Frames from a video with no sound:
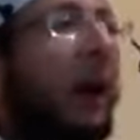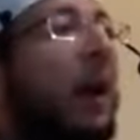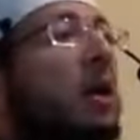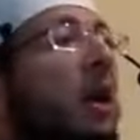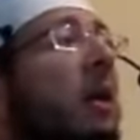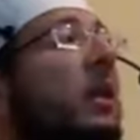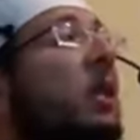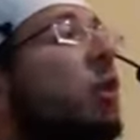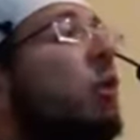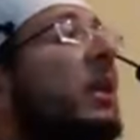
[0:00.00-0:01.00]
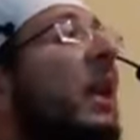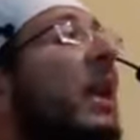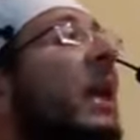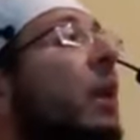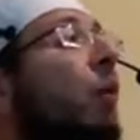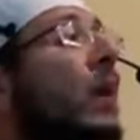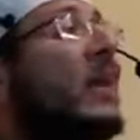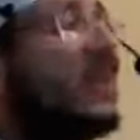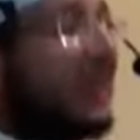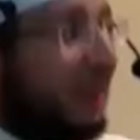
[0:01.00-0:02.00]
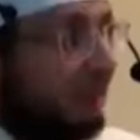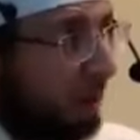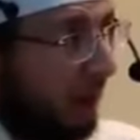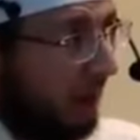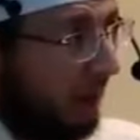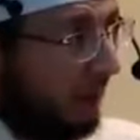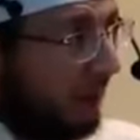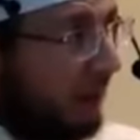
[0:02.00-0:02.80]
According to the linguistic meaning,